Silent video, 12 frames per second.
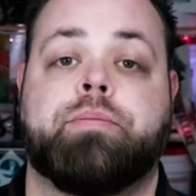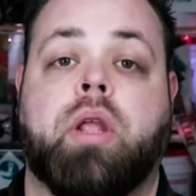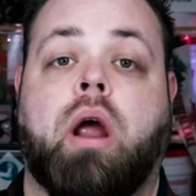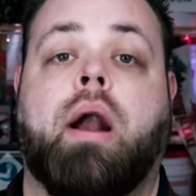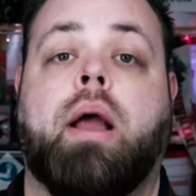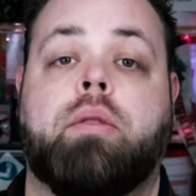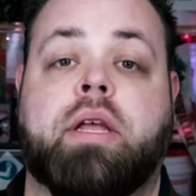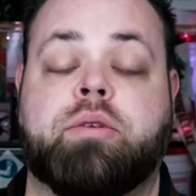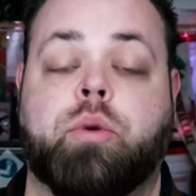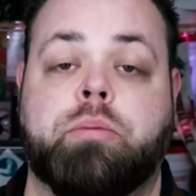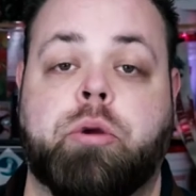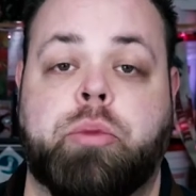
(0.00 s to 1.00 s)
All right, that's
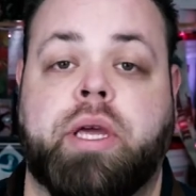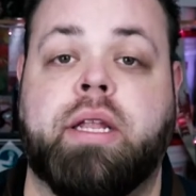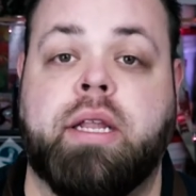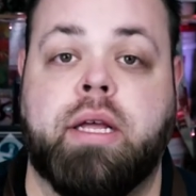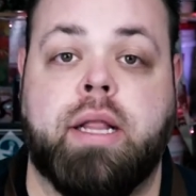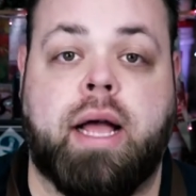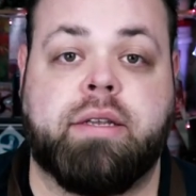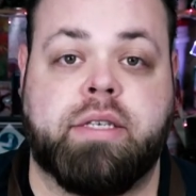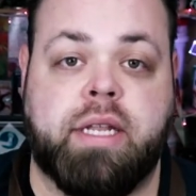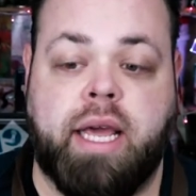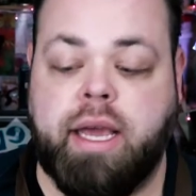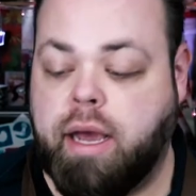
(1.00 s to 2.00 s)
where I'm going to be ending class
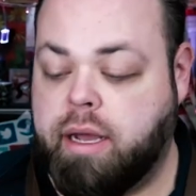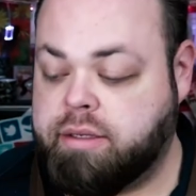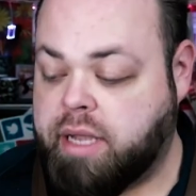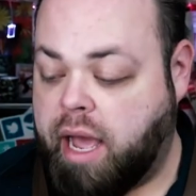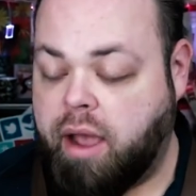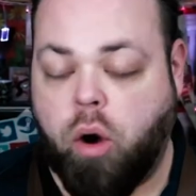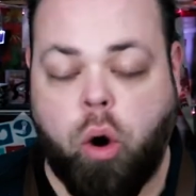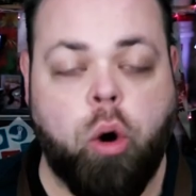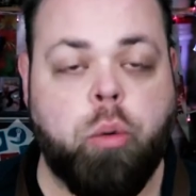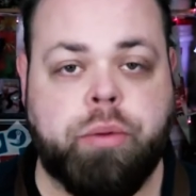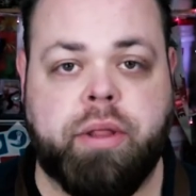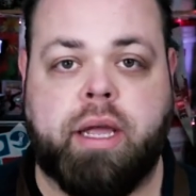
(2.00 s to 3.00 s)
today, guys. I
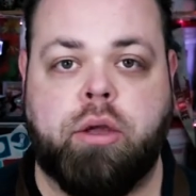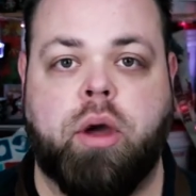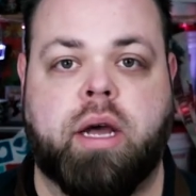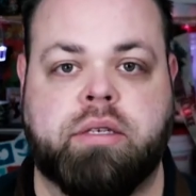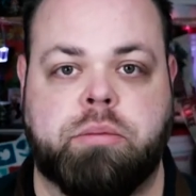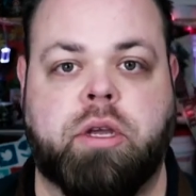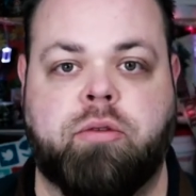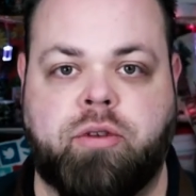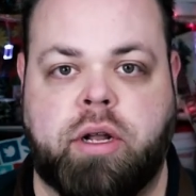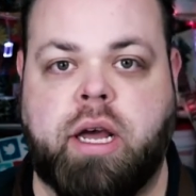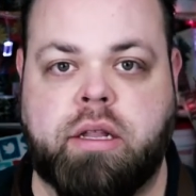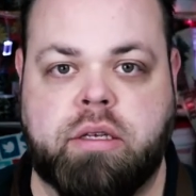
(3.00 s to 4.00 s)
hope that you got something
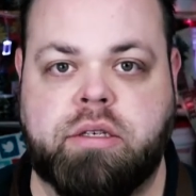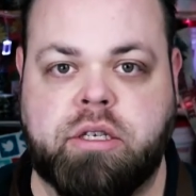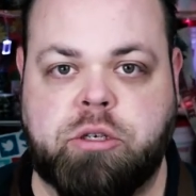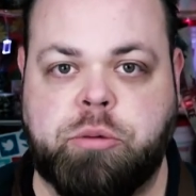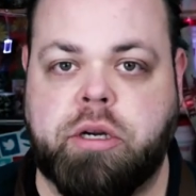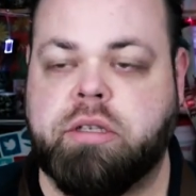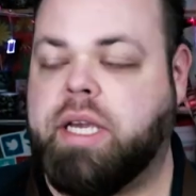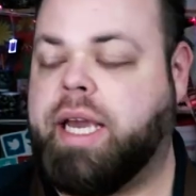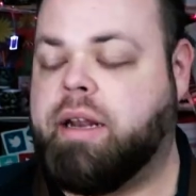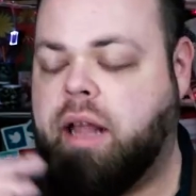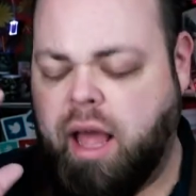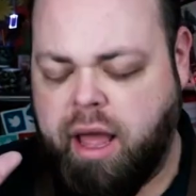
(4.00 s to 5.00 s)
fun out of this experience.
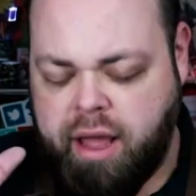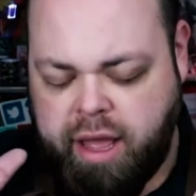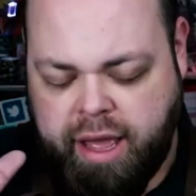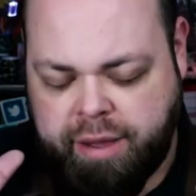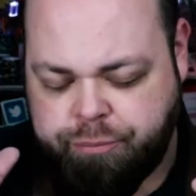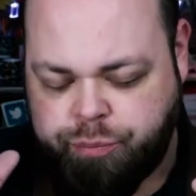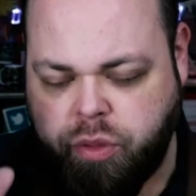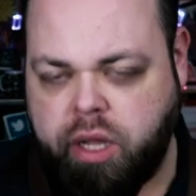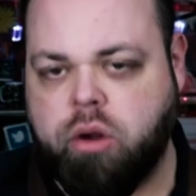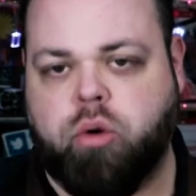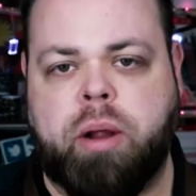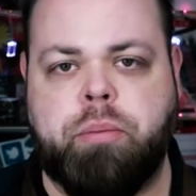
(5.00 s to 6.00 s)
Again,
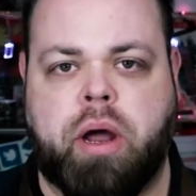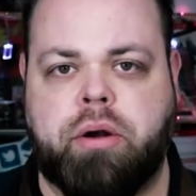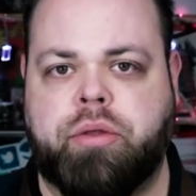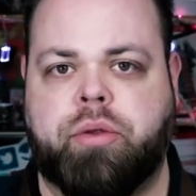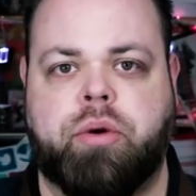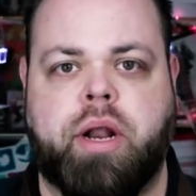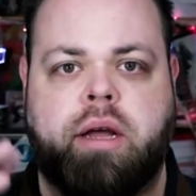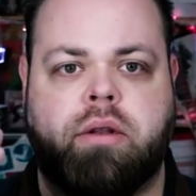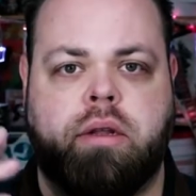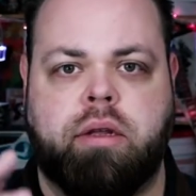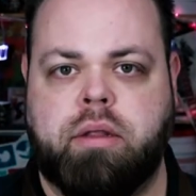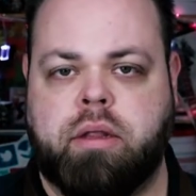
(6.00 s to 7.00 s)
Great Pottery
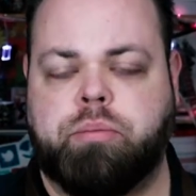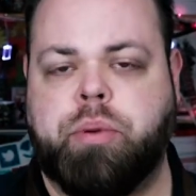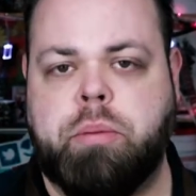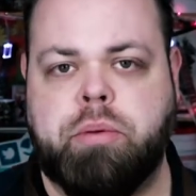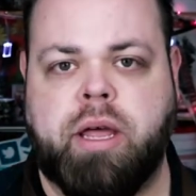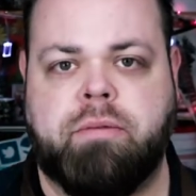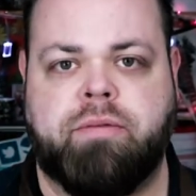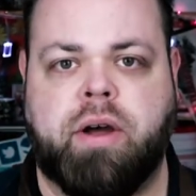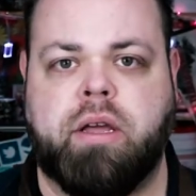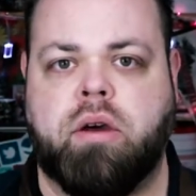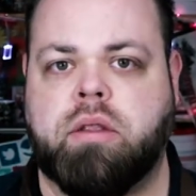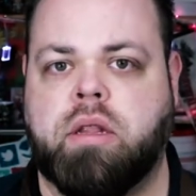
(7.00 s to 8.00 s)
Throwdown, the people that I'm
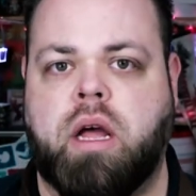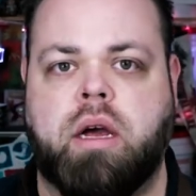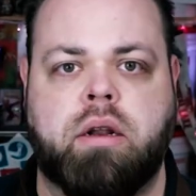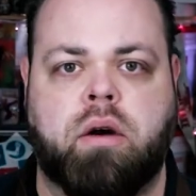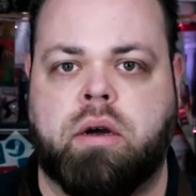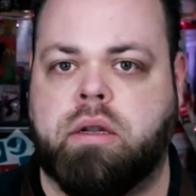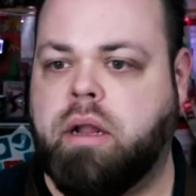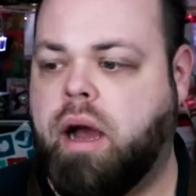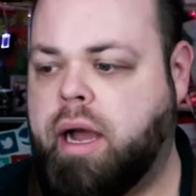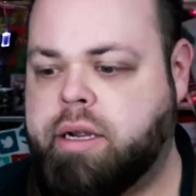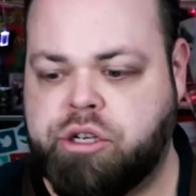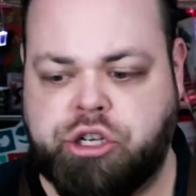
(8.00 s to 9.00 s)
finding online on
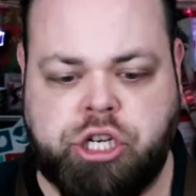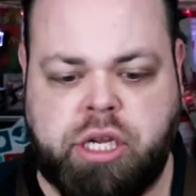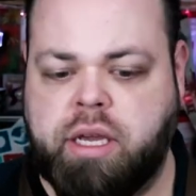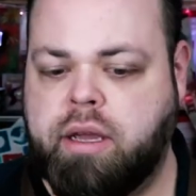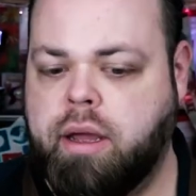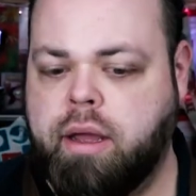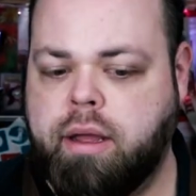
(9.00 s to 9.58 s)
IG,